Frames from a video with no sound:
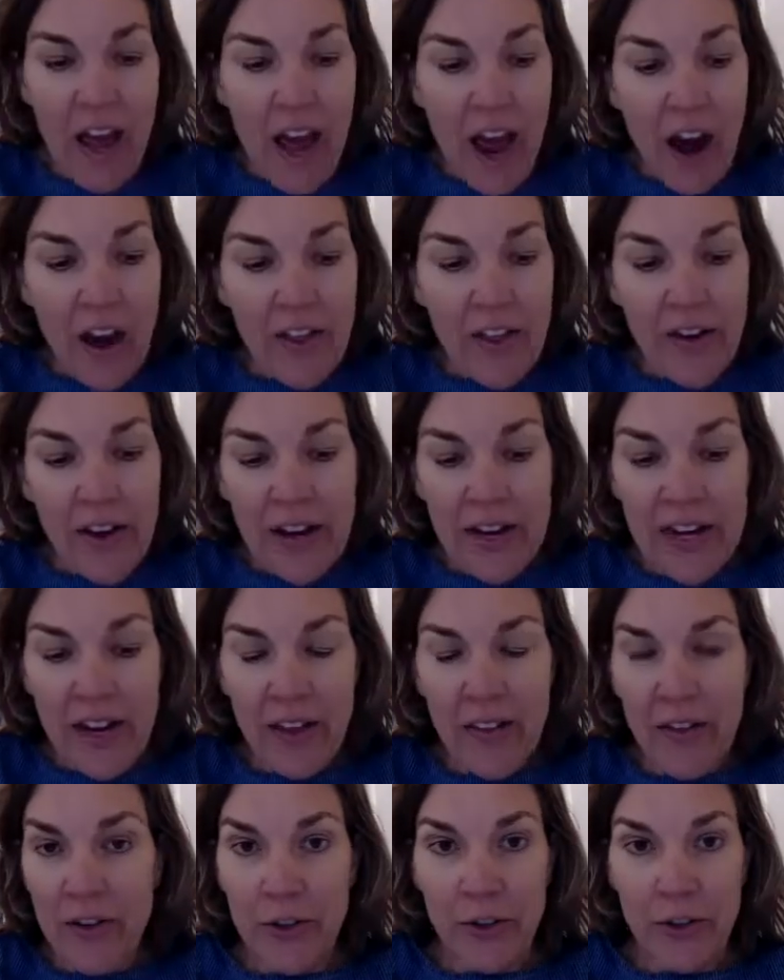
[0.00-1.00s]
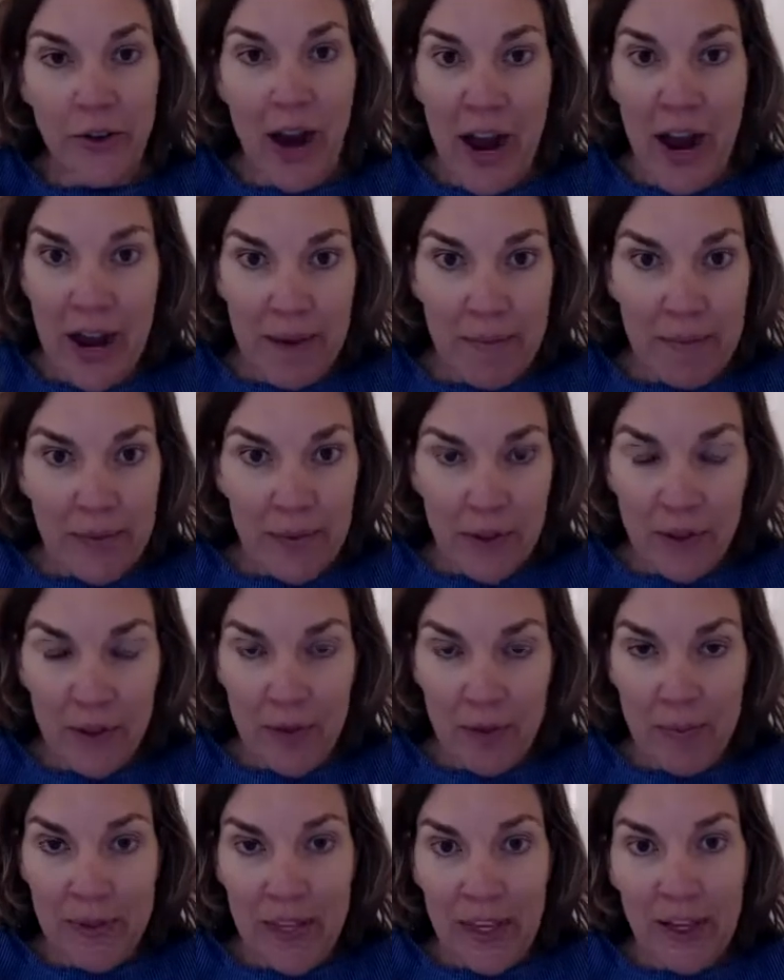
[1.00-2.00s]
Are there any other tribes or
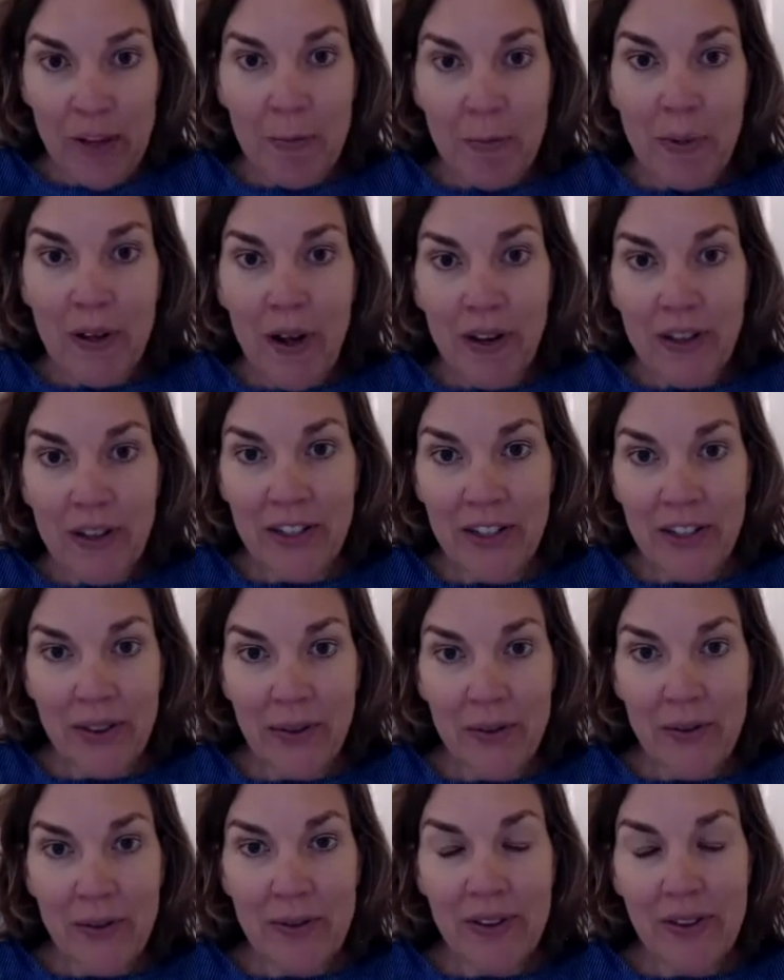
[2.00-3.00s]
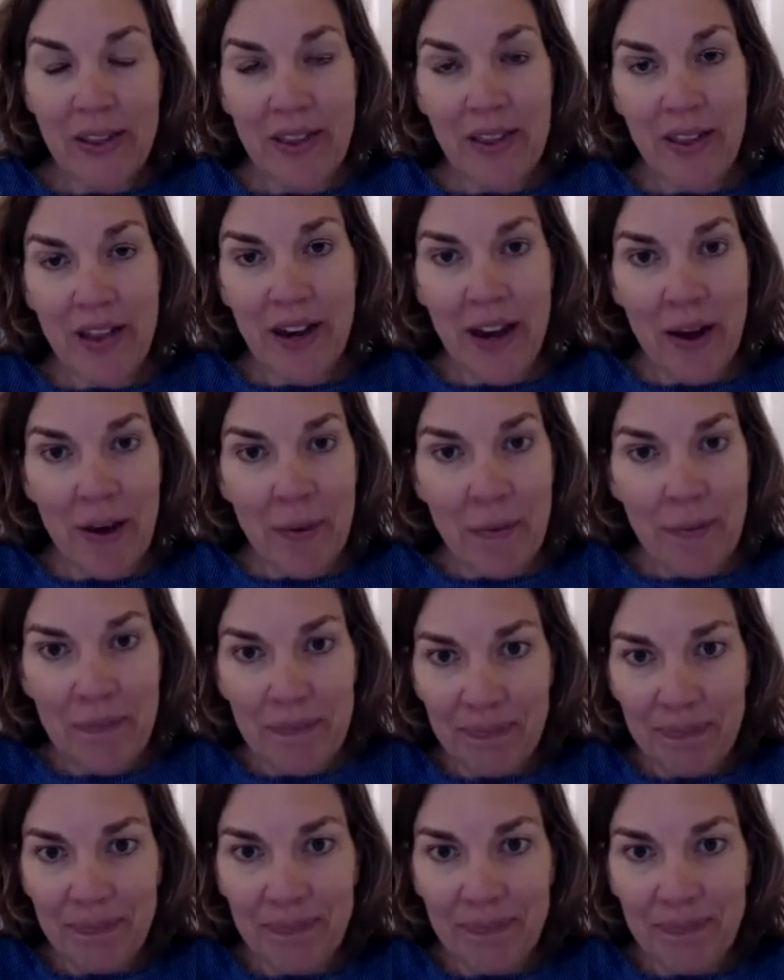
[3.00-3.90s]
groups that you belong to that help?